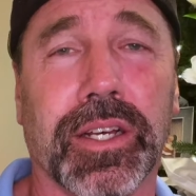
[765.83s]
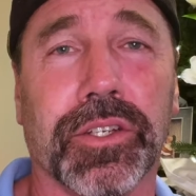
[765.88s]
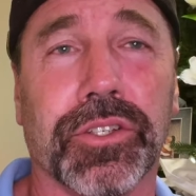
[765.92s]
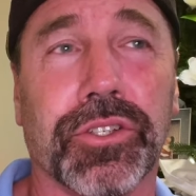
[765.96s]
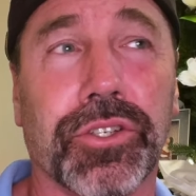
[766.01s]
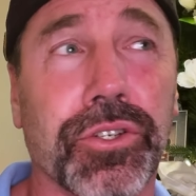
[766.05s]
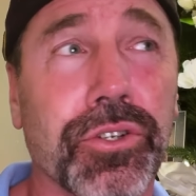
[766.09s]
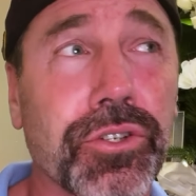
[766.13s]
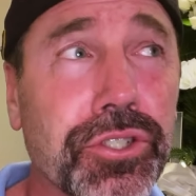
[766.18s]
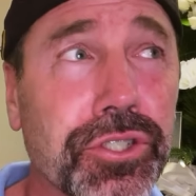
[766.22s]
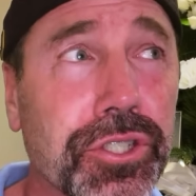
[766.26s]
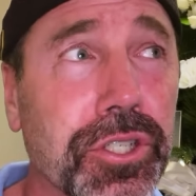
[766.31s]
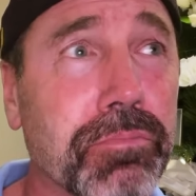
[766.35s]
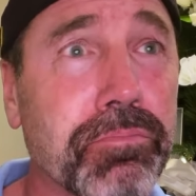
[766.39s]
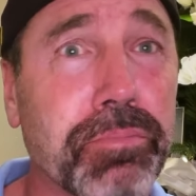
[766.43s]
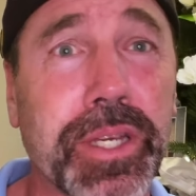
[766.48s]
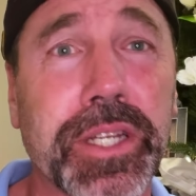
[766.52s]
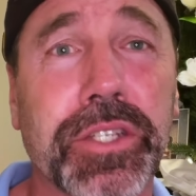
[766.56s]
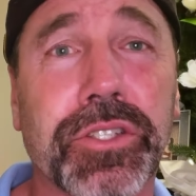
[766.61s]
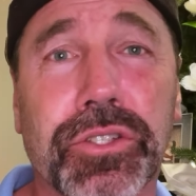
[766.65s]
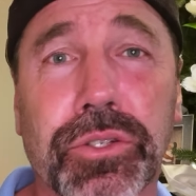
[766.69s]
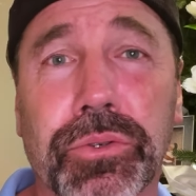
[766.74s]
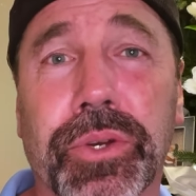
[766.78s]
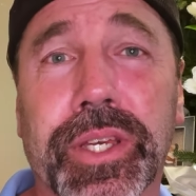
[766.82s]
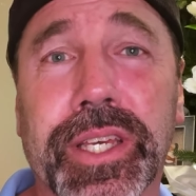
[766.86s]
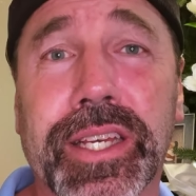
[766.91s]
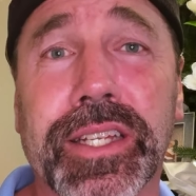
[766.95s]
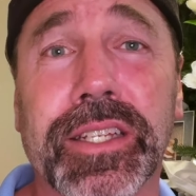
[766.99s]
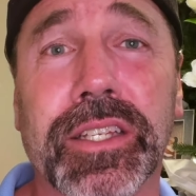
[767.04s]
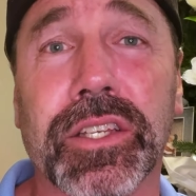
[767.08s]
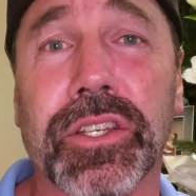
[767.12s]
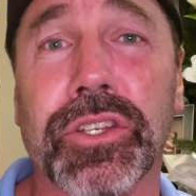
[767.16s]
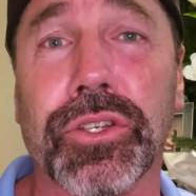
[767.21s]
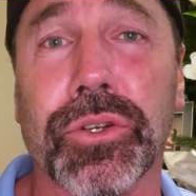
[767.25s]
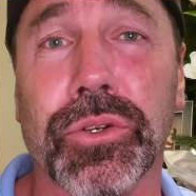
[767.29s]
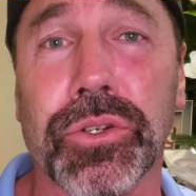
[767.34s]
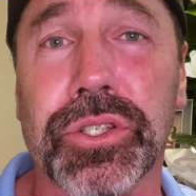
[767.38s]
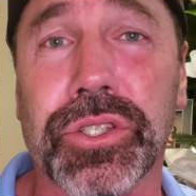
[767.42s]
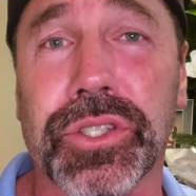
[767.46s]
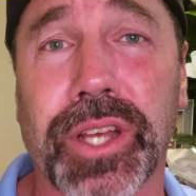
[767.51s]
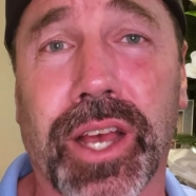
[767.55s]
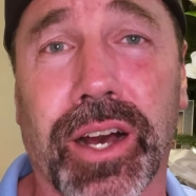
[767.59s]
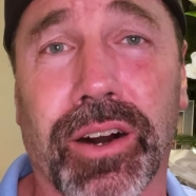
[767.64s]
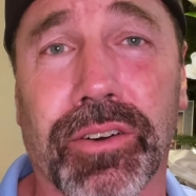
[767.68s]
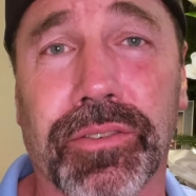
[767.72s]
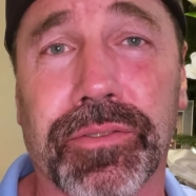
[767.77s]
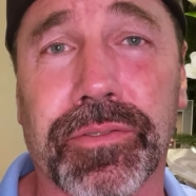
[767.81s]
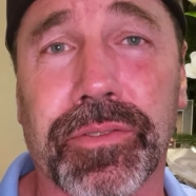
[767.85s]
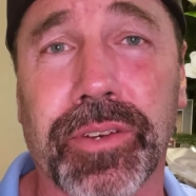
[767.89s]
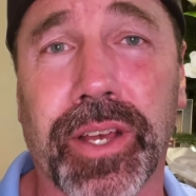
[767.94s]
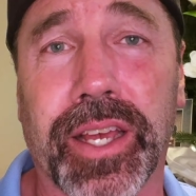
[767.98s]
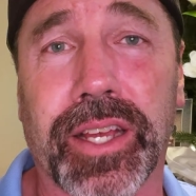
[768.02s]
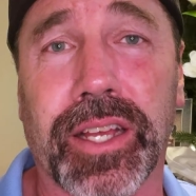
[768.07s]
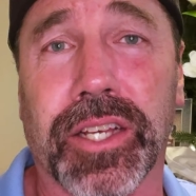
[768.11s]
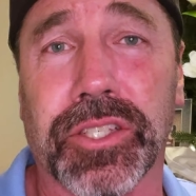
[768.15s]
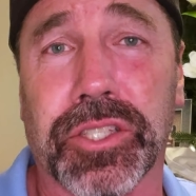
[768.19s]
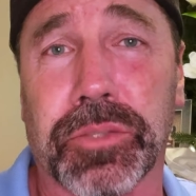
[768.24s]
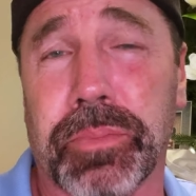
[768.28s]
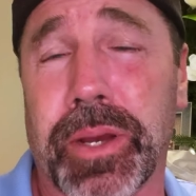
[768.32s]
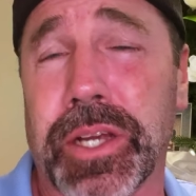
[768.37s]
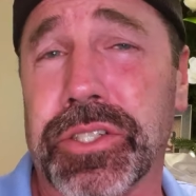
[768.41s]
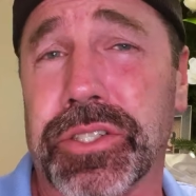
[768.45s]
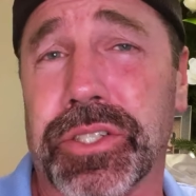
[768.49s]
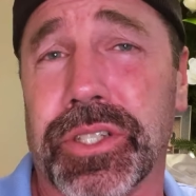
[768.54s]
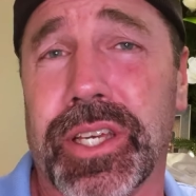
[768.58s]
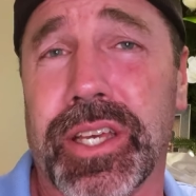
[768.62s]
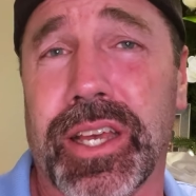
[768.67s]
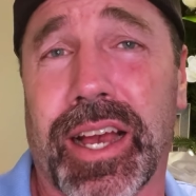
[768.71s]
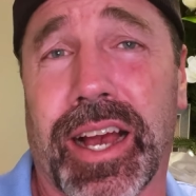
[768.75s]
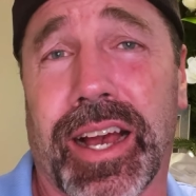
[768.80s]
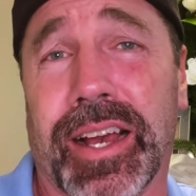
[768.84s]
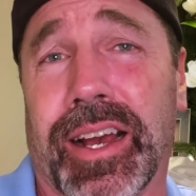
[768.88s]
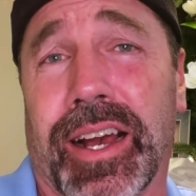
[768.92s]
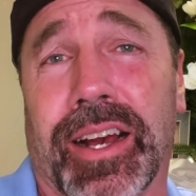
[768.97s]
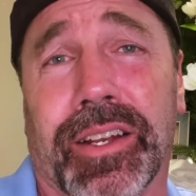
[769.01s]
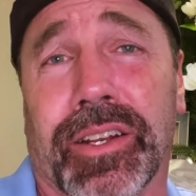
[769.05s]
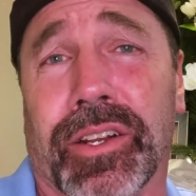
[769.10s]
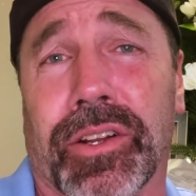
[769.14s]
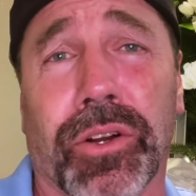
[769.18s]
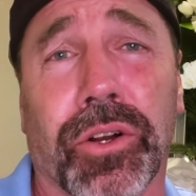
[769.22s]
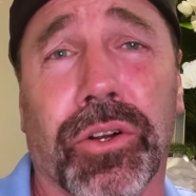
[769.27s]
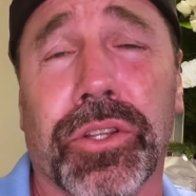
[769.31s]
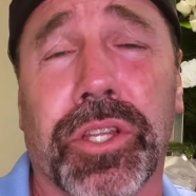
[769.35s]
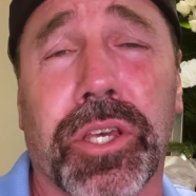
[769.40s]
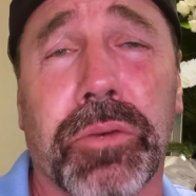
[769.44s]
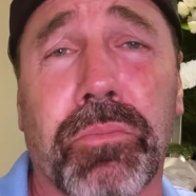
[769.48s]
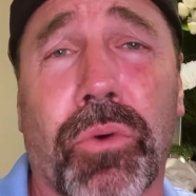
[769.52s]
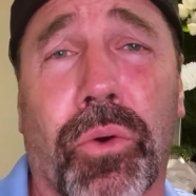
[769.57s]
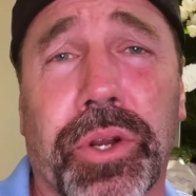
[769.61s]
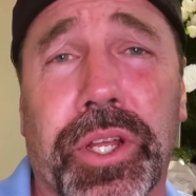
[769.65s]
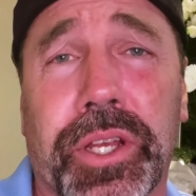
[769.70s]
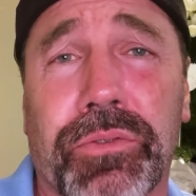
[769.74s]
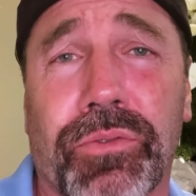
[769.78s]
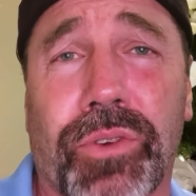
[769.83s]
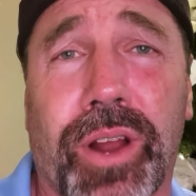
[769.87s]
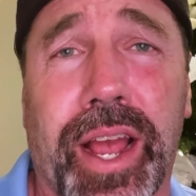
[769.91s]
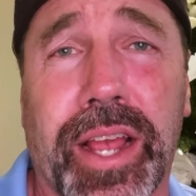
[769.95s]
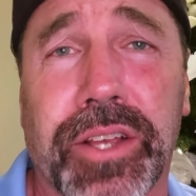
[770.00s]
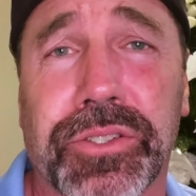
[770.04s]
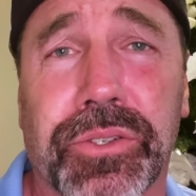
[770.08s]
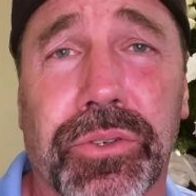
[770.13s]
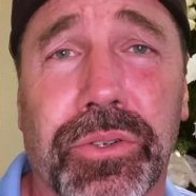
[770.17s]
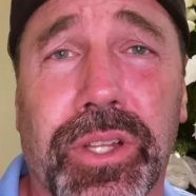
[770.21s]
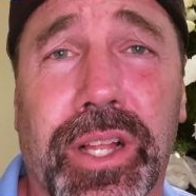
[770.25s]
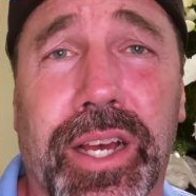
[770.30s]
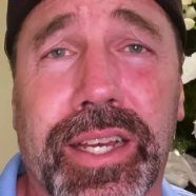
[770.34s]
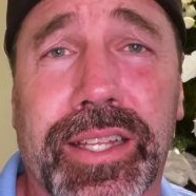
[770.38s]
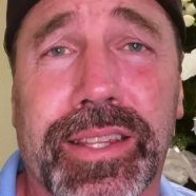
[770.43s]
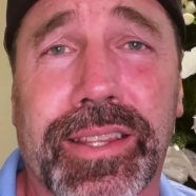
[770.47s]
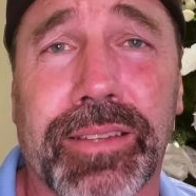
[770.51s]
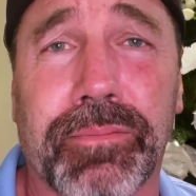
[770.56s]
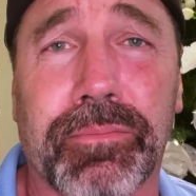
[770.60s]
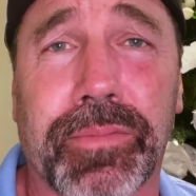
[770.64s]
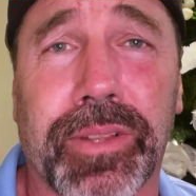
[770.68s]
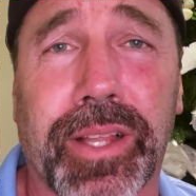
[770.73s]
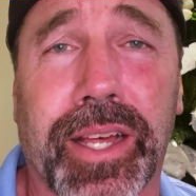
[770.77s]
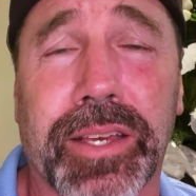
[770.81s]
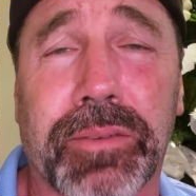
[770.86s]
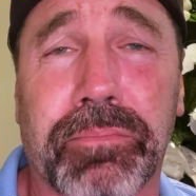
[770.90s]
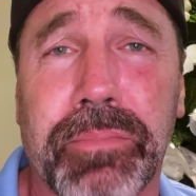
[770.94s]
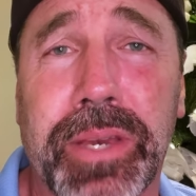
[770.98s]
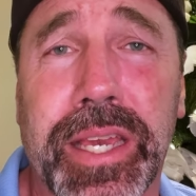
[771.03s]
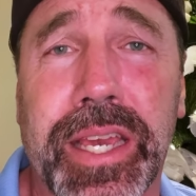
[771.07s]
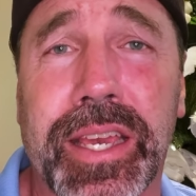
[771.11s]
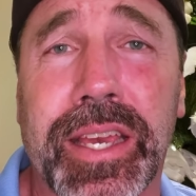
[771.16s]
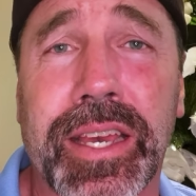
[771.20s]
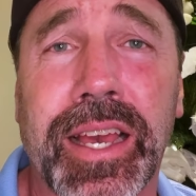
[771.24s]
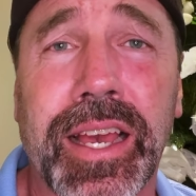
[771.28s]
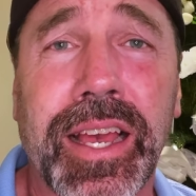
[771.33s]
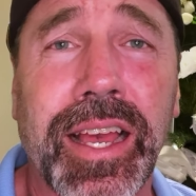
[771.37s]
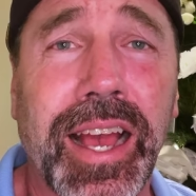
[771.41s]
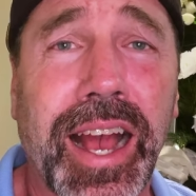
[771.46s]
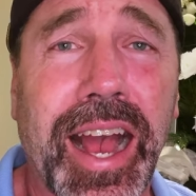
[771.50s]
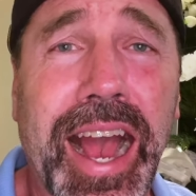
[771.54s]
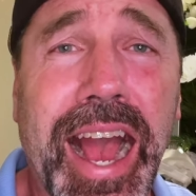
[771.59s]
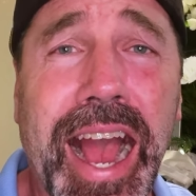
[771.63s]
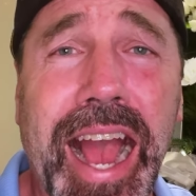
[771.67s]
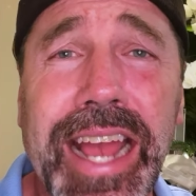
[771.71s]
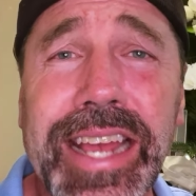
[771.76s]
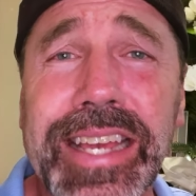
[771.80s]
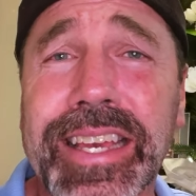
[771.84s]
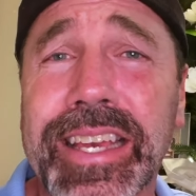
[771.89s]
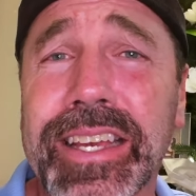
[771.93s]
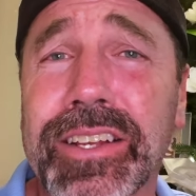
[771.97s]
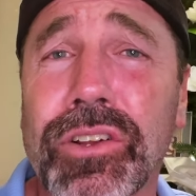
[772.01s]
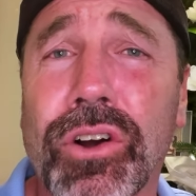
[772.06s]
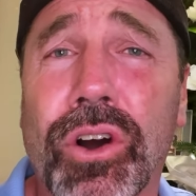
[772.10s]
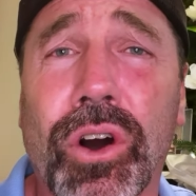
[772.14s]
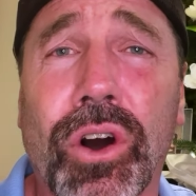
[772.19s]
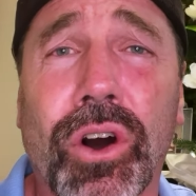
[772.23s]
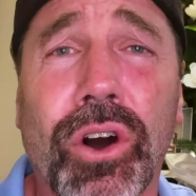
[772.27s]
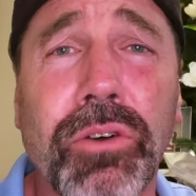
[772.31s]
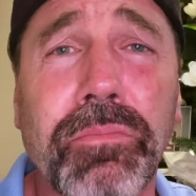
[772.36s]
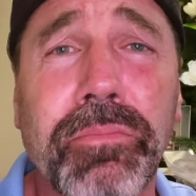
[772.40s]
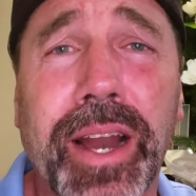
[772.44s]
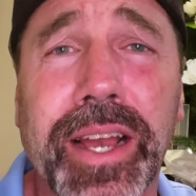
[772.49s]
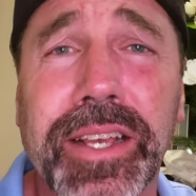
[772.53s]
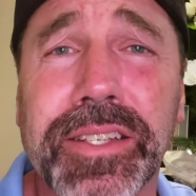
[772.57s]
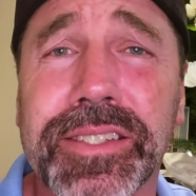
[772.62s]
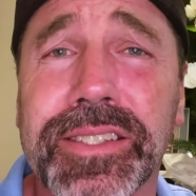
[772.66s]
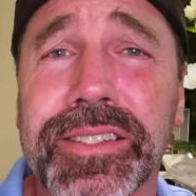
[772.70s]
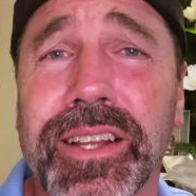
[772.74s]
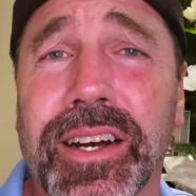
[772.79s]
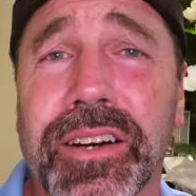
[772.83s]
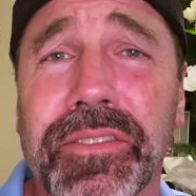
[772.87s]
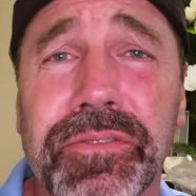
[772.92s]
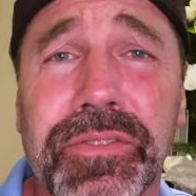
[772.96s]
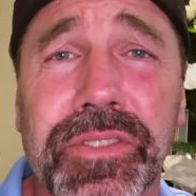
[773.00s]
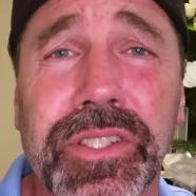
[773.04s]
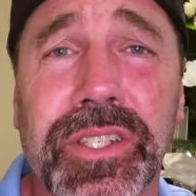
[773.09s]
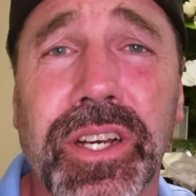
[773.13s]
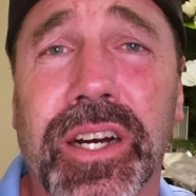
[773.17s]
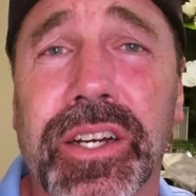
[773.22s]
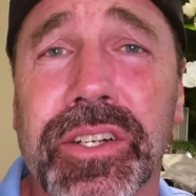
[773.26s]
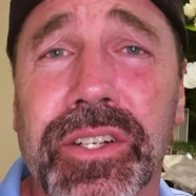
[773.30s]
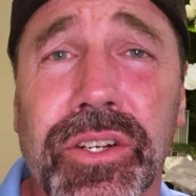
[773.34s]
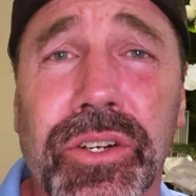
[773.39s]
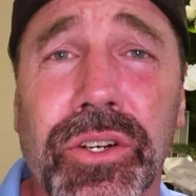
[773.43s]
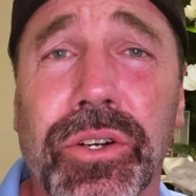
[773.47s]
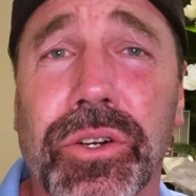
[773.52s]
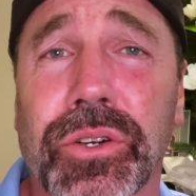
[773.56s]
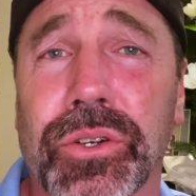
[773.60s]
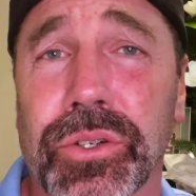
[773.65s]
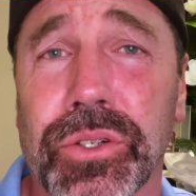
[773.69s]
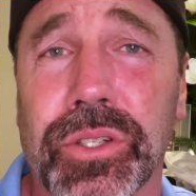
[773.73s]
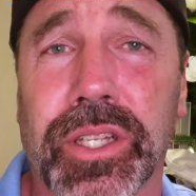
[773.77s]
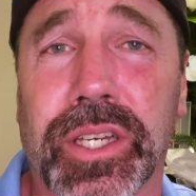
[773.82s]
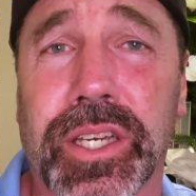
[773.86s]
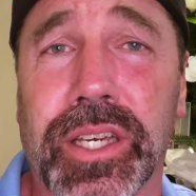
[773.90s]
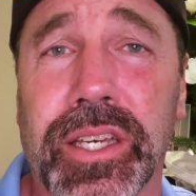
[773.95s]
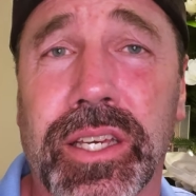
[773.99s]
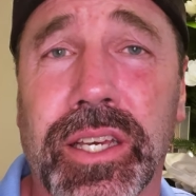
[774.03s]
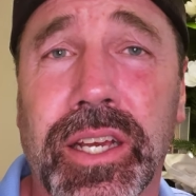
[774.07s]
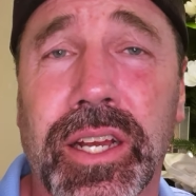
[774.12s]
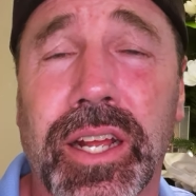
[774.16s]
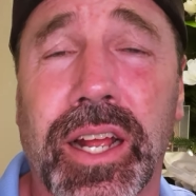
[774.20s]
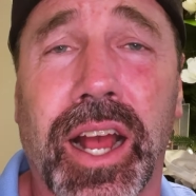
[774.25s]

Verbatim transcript: You should be doing it yourself, especially an early morning riser like me. I get all my stuff done early.